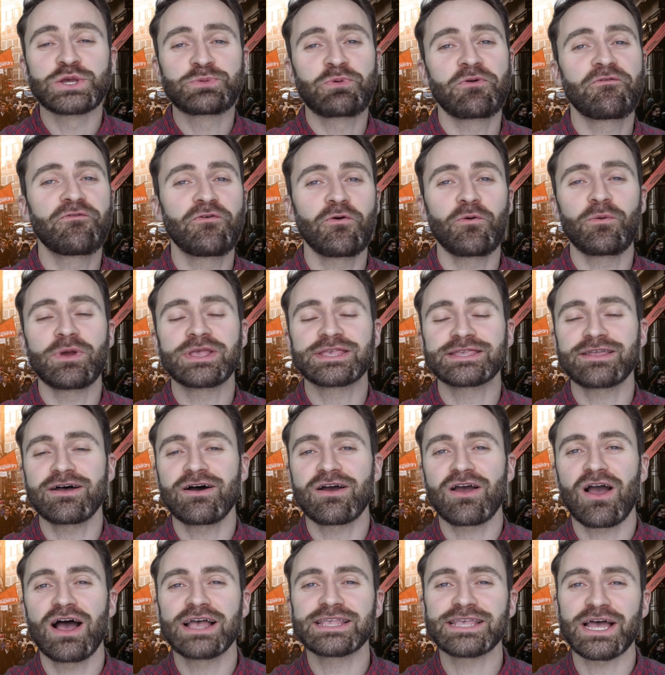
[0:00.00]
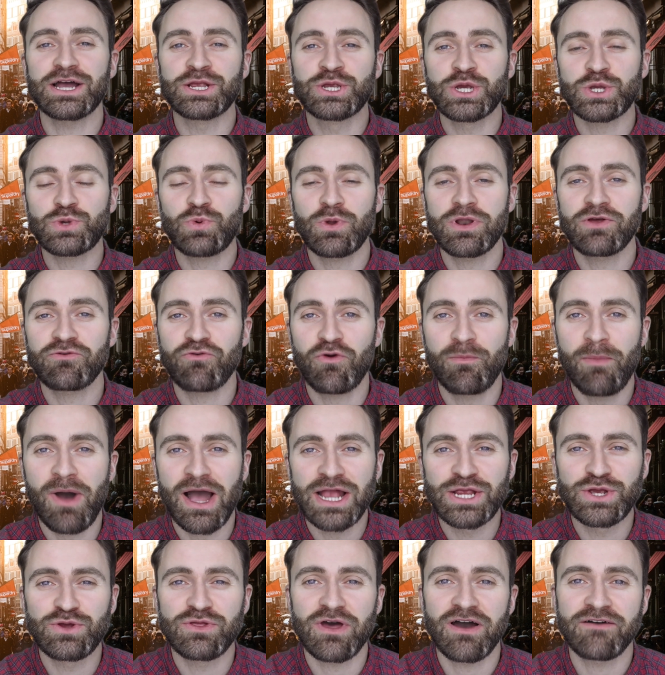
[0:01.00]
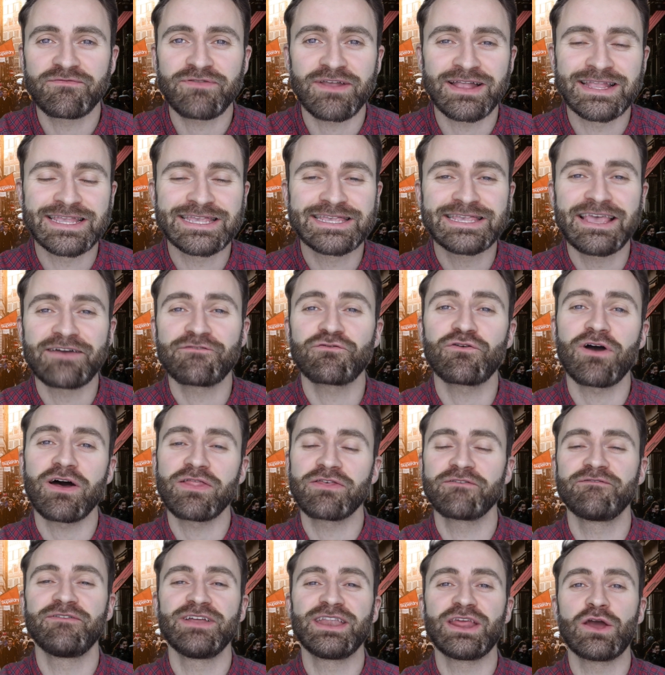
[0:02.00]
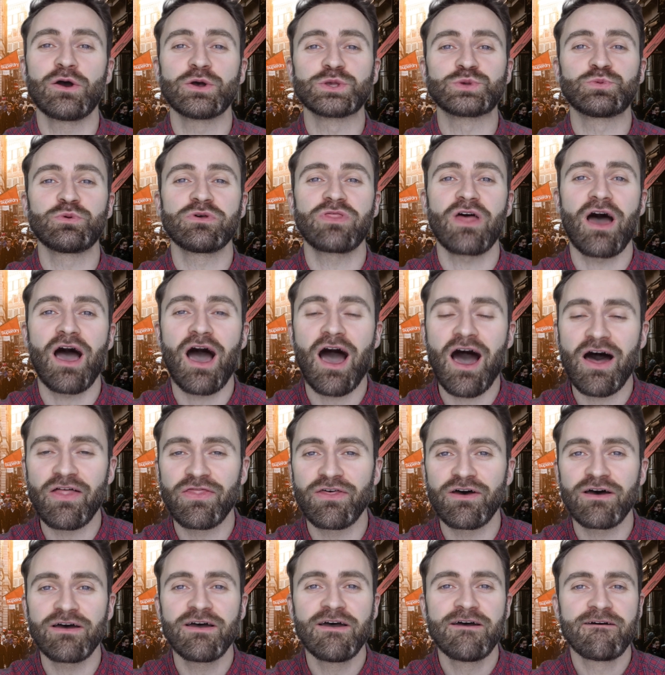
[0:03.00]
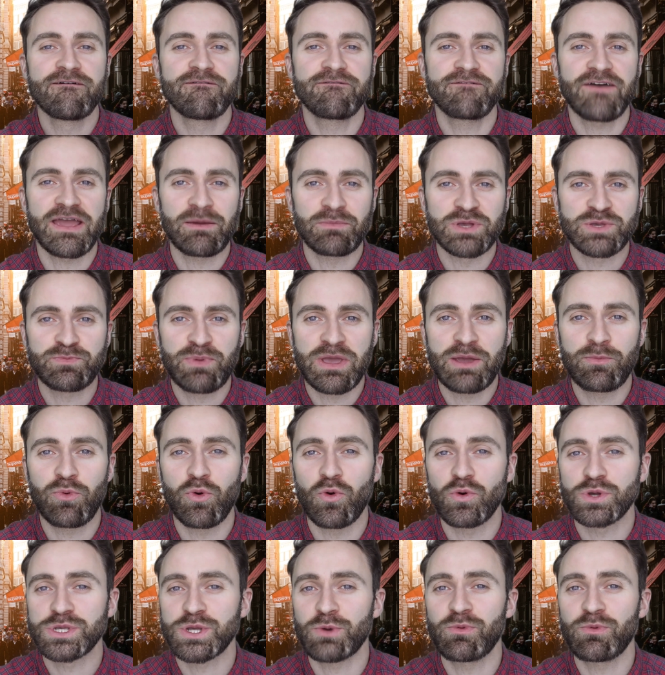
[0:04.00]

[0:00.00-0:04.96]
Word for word: Just before we start, guys, I just want to remind you that I've done several other videos with other famous people.